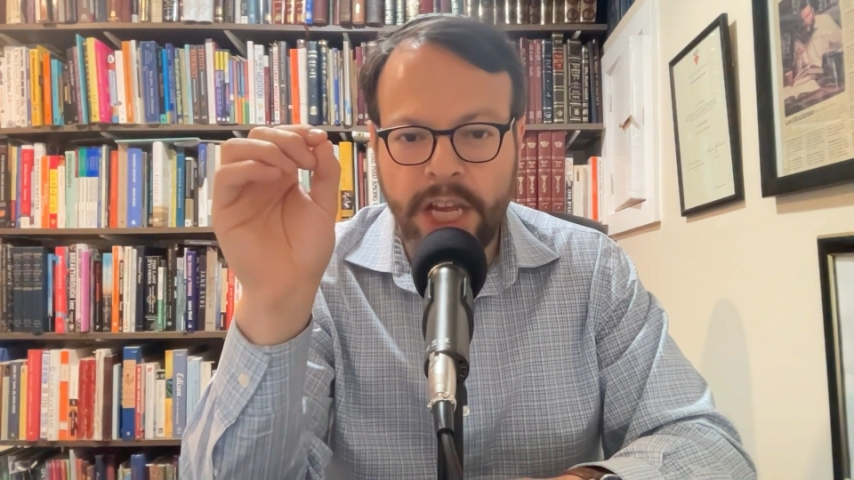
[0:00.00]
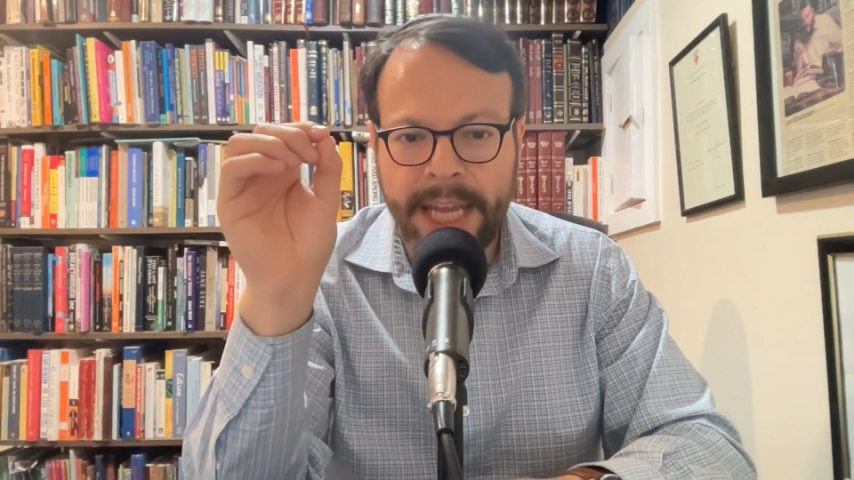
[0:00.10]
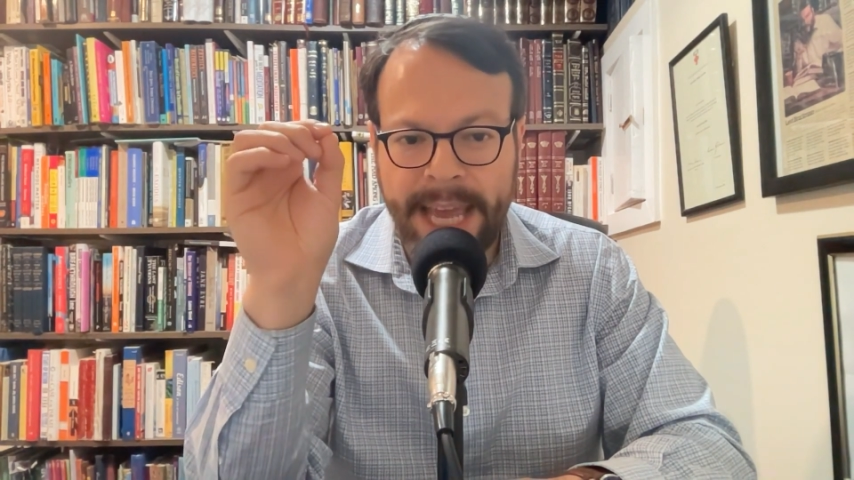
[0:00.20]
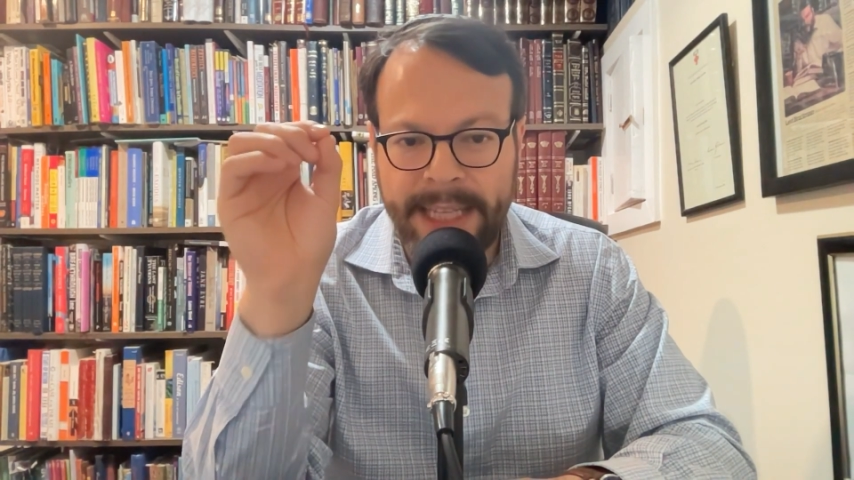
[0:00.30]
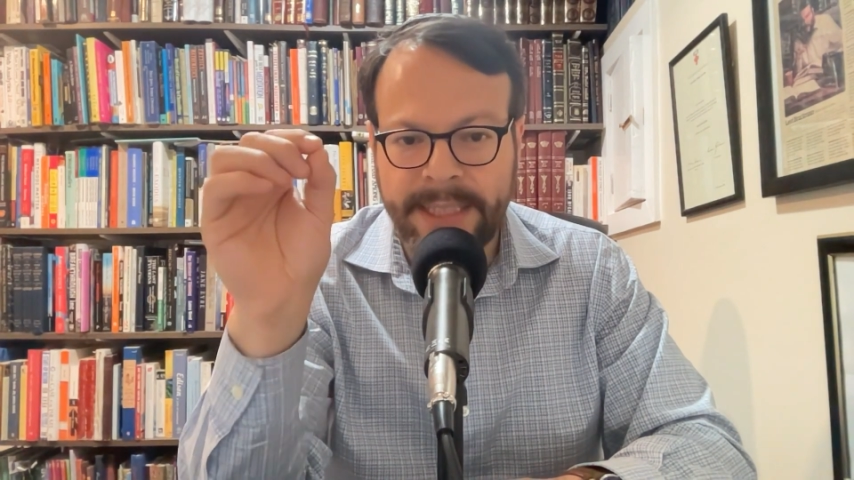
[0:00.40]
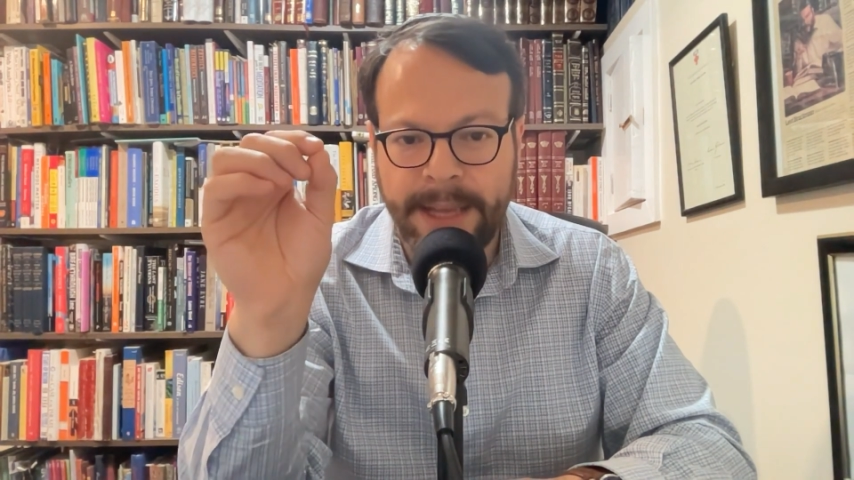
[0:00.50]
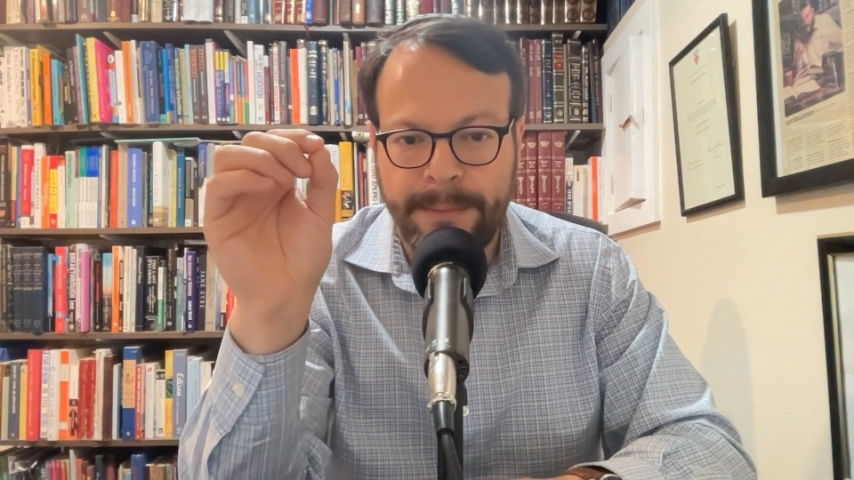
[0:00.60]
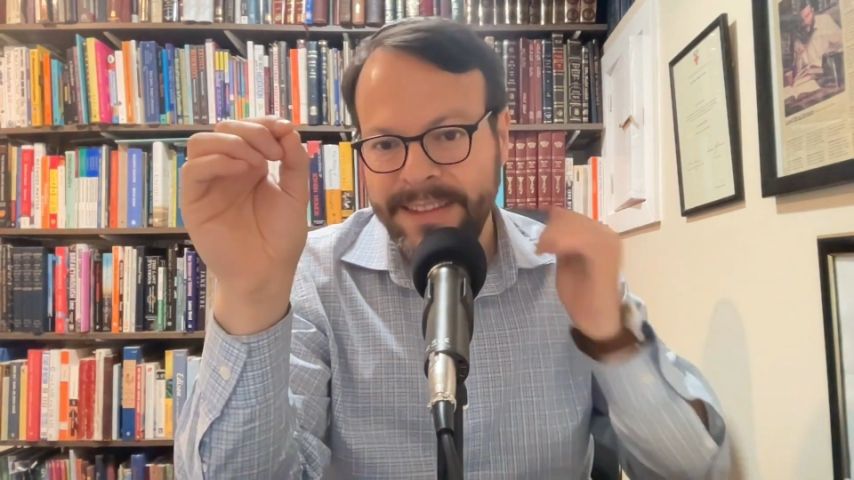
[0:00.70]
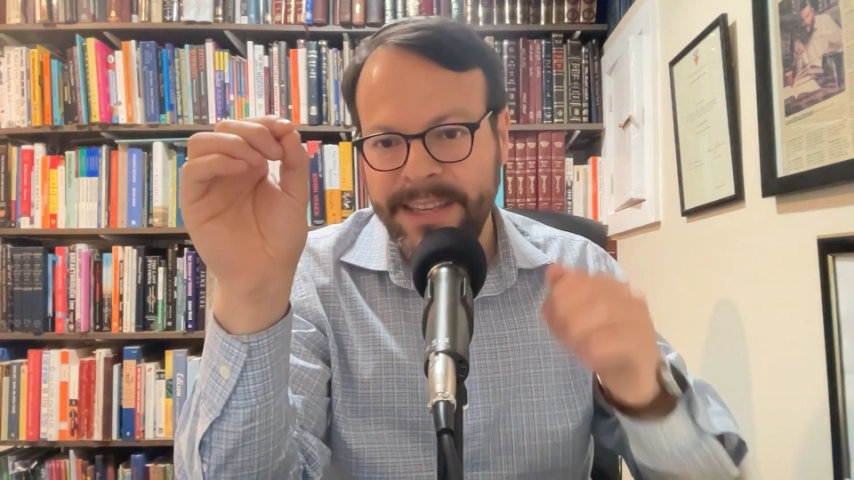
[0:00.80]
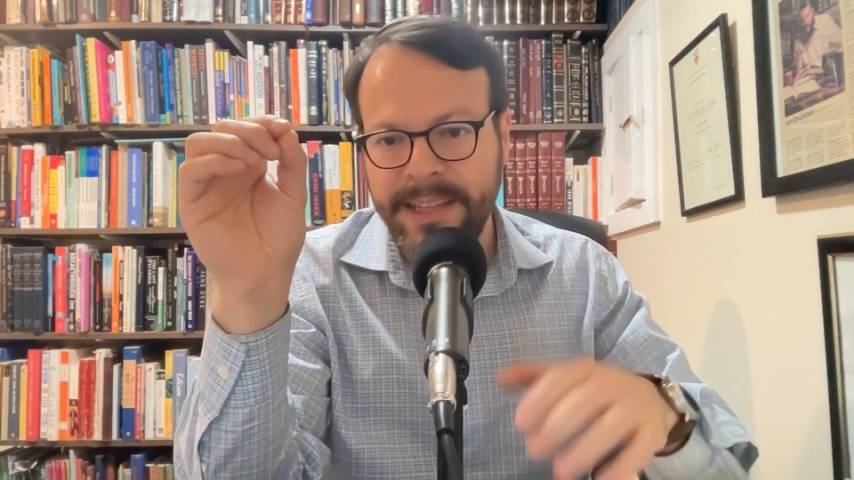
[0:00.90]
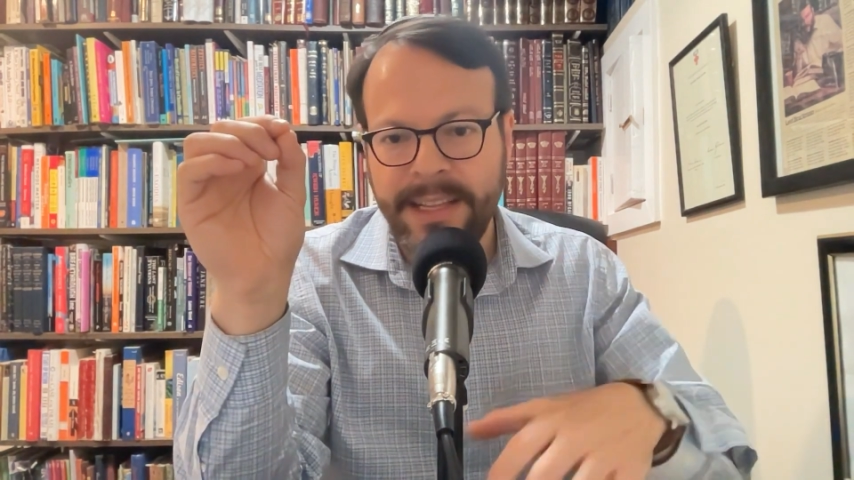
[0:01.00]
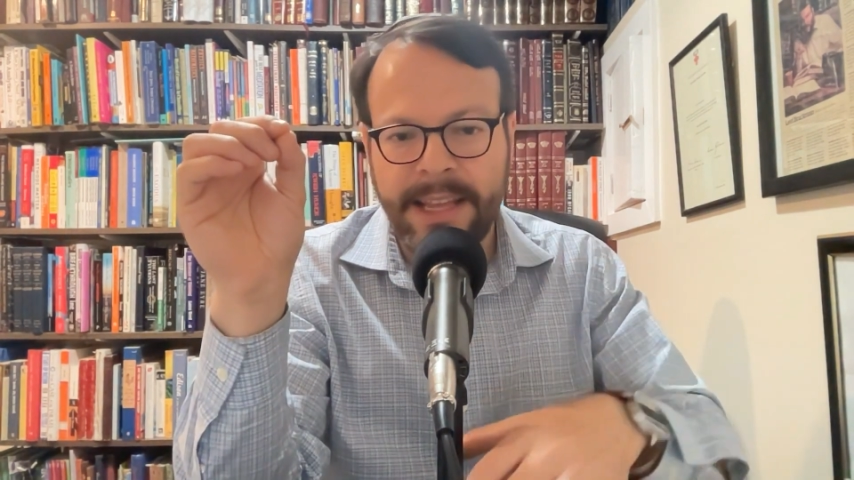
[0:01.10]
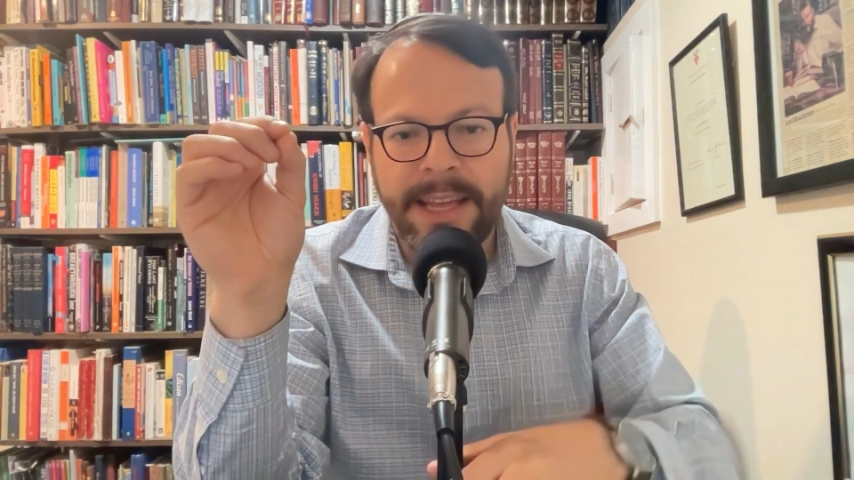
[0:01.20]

against them till